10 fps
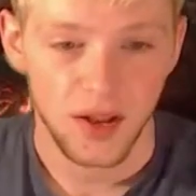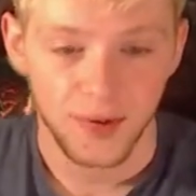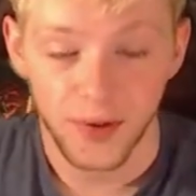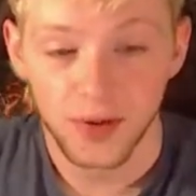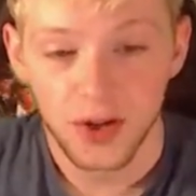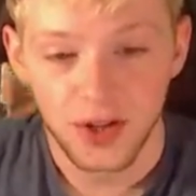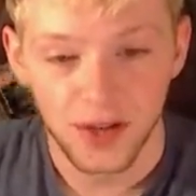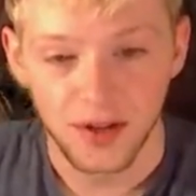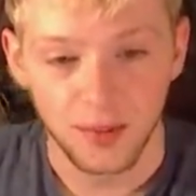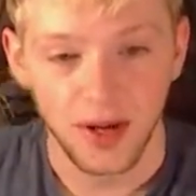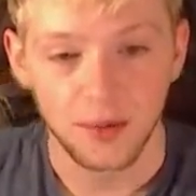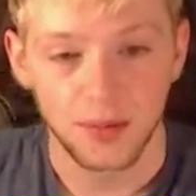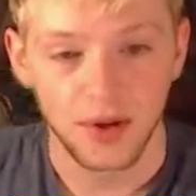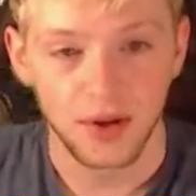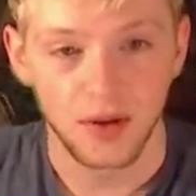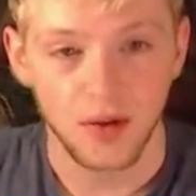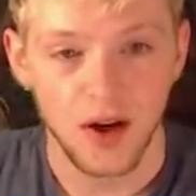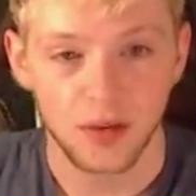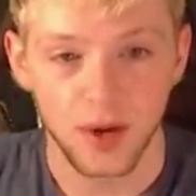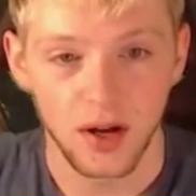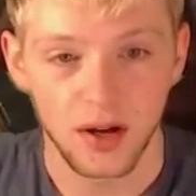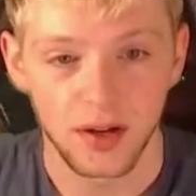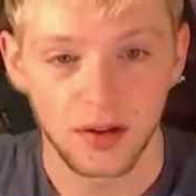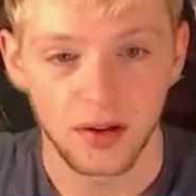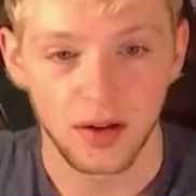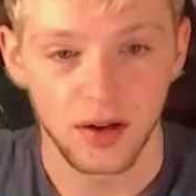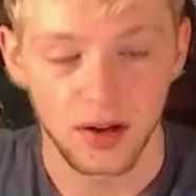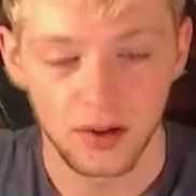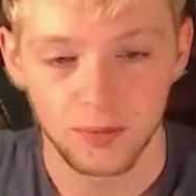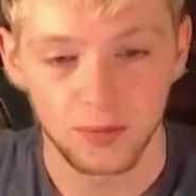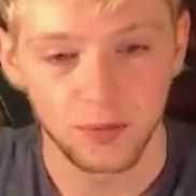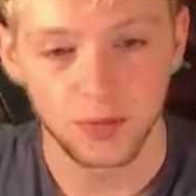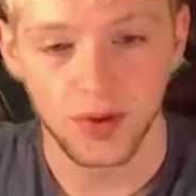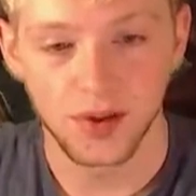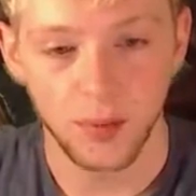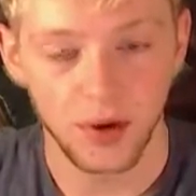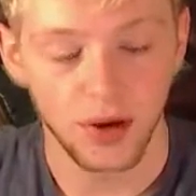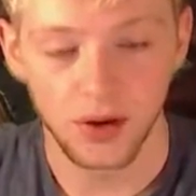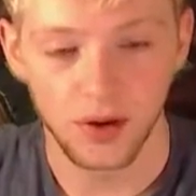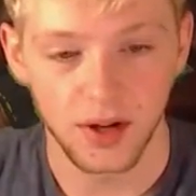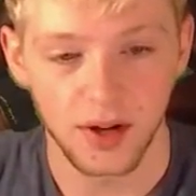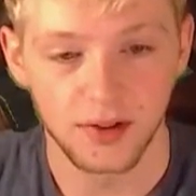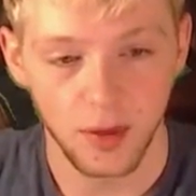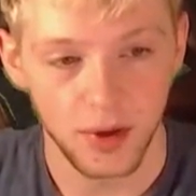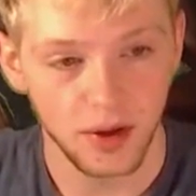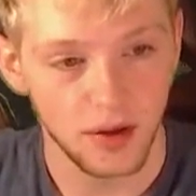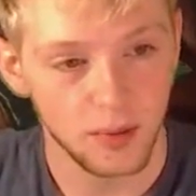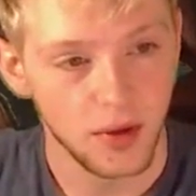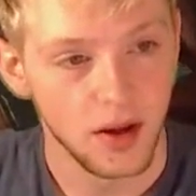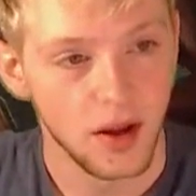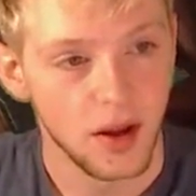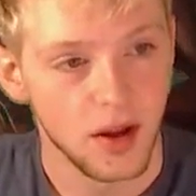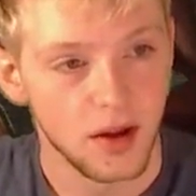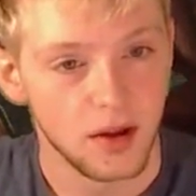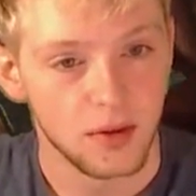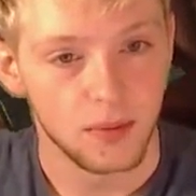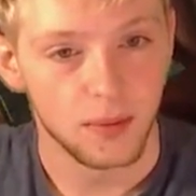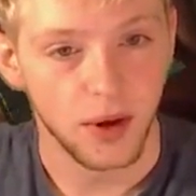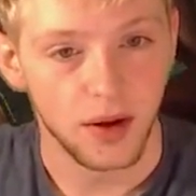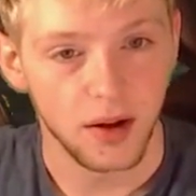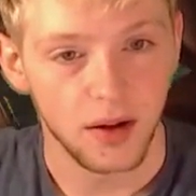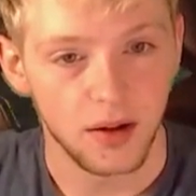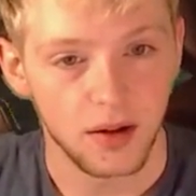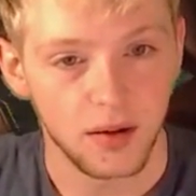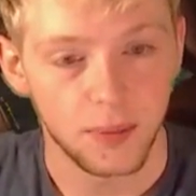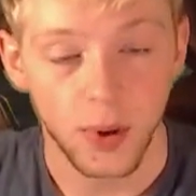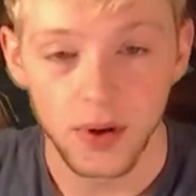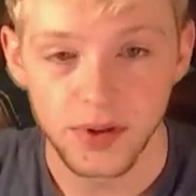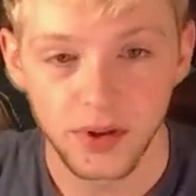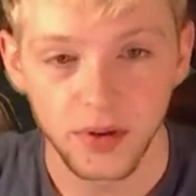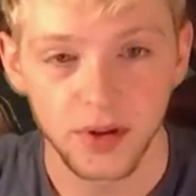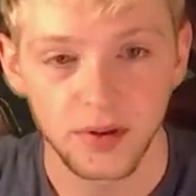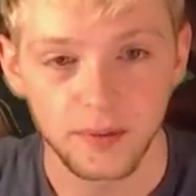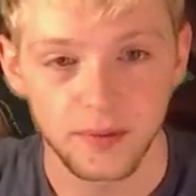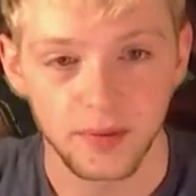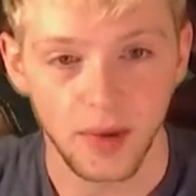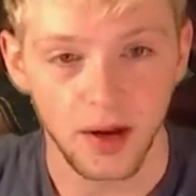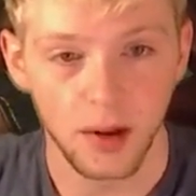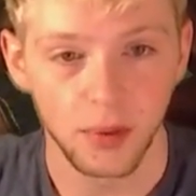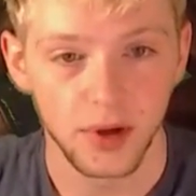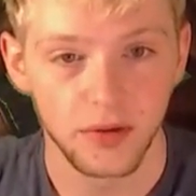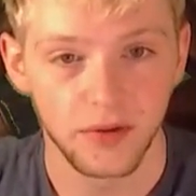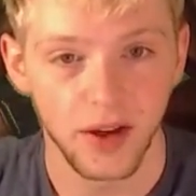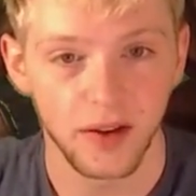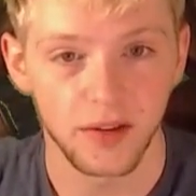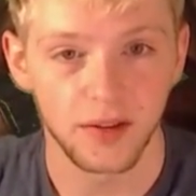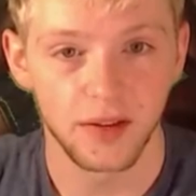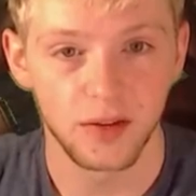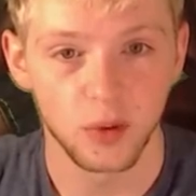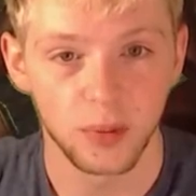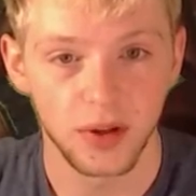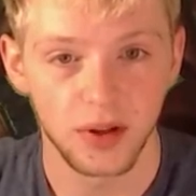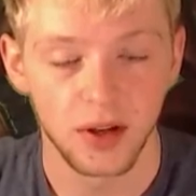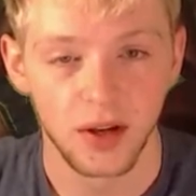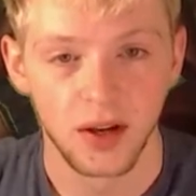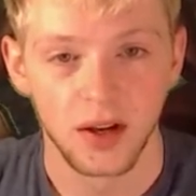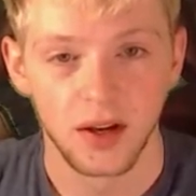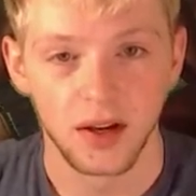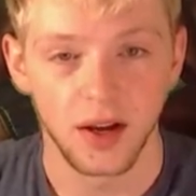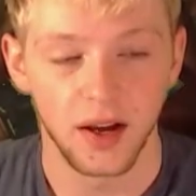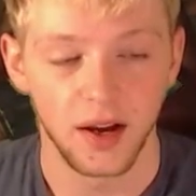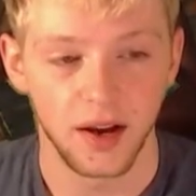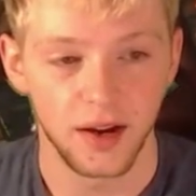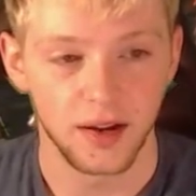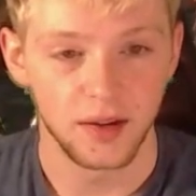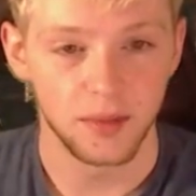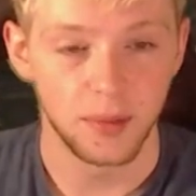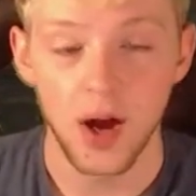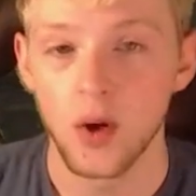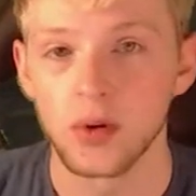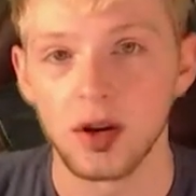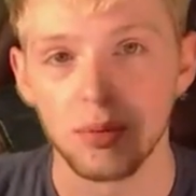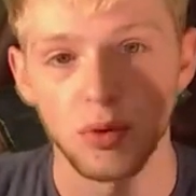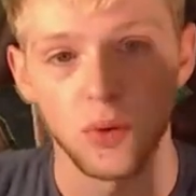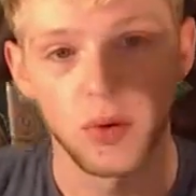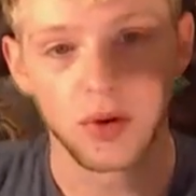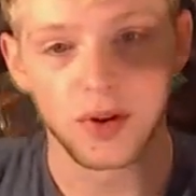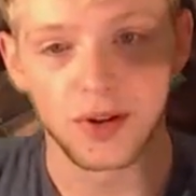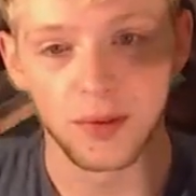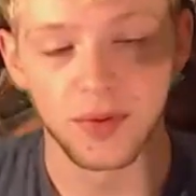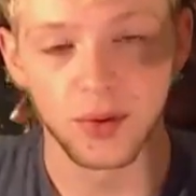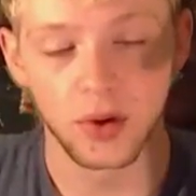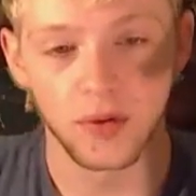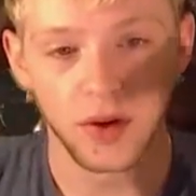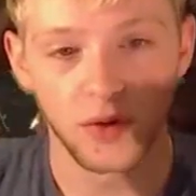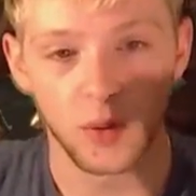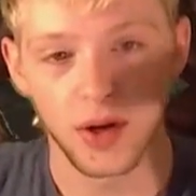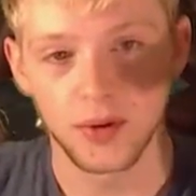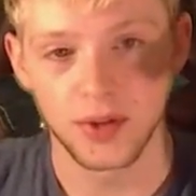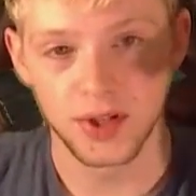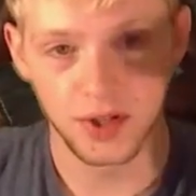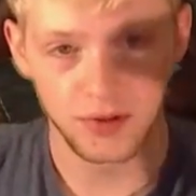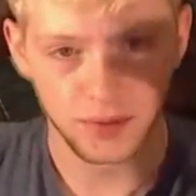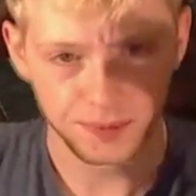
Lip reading: there's a good chance he may be locked behind summoning him. But personally, I believe that this would be a power-up or some sort of other way to achieve